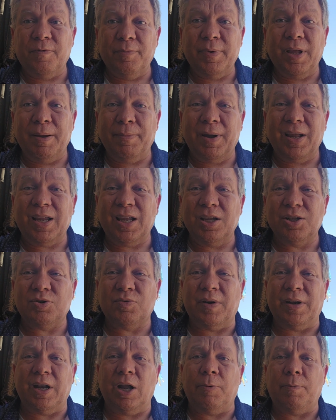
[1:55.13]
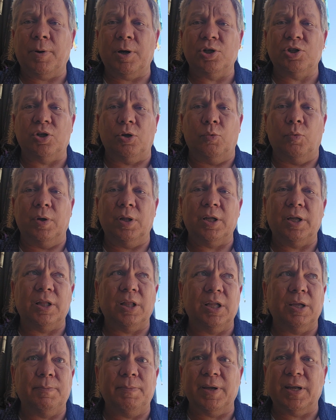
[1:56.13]
In my case right now, partially
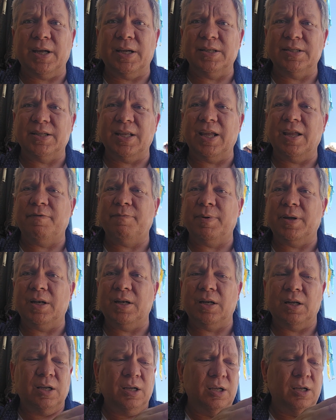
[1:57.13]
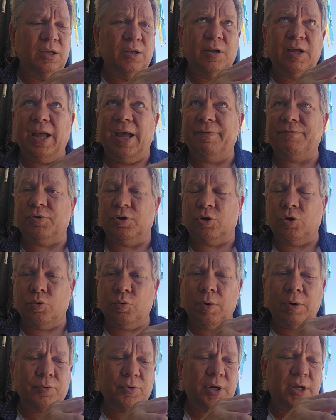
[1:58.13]
willingly, because they have been after
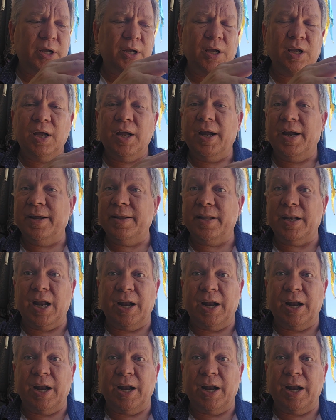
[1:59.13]
Corona and